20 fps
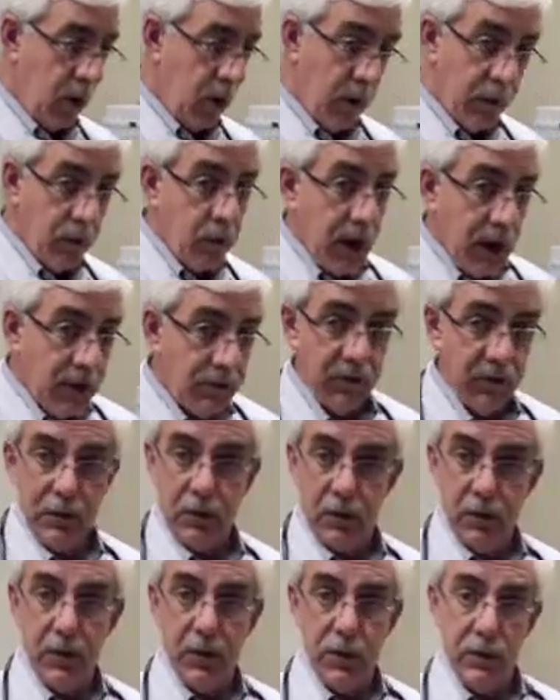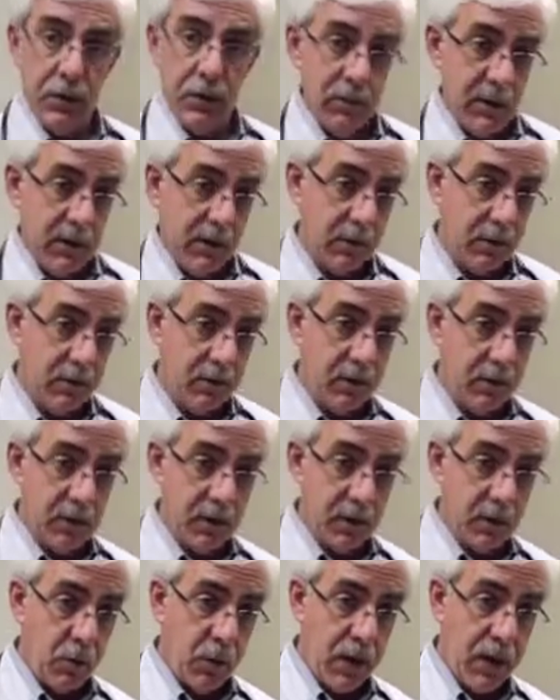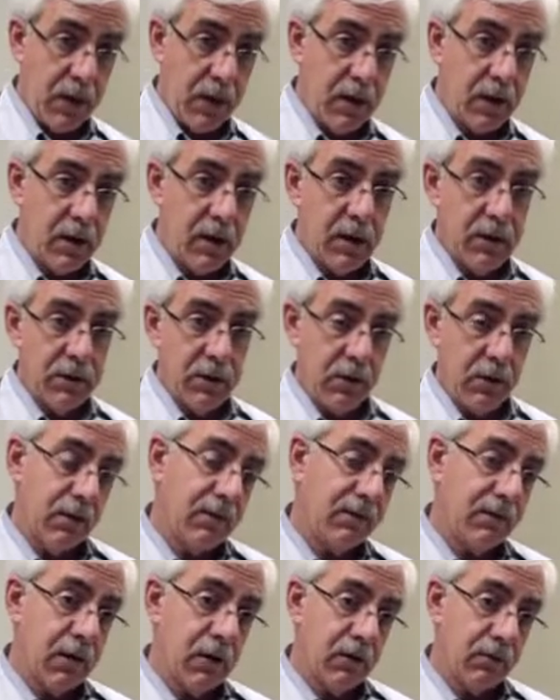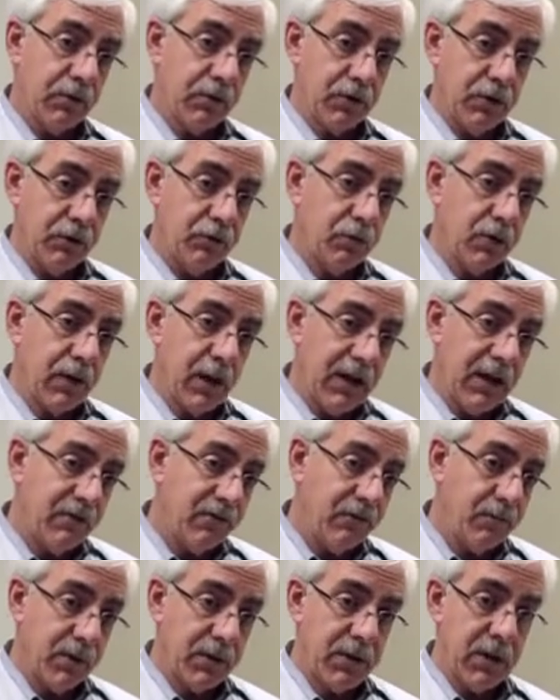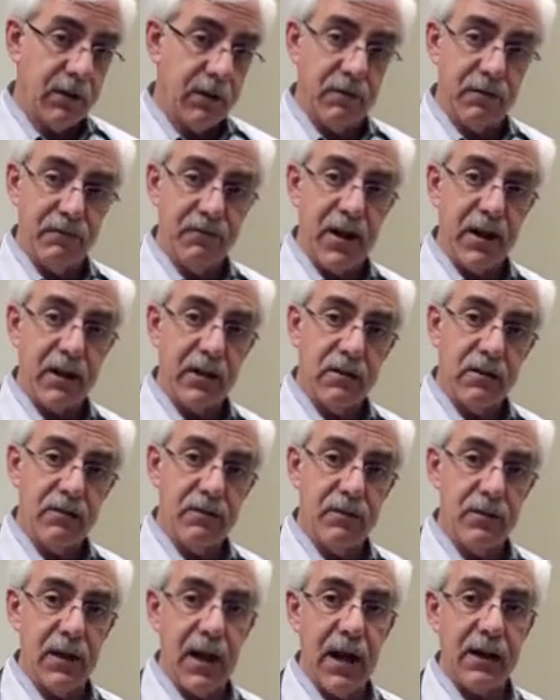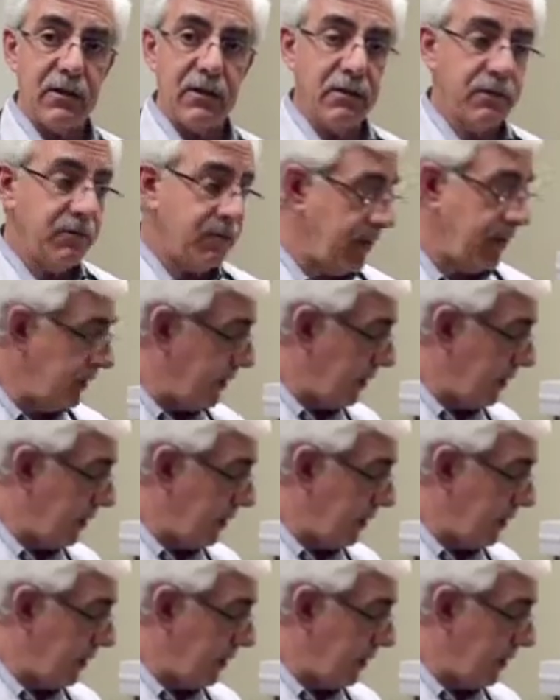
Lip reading: otherwise they're good. I mean, they're quick. They don't have a long residual life, but they are effective and active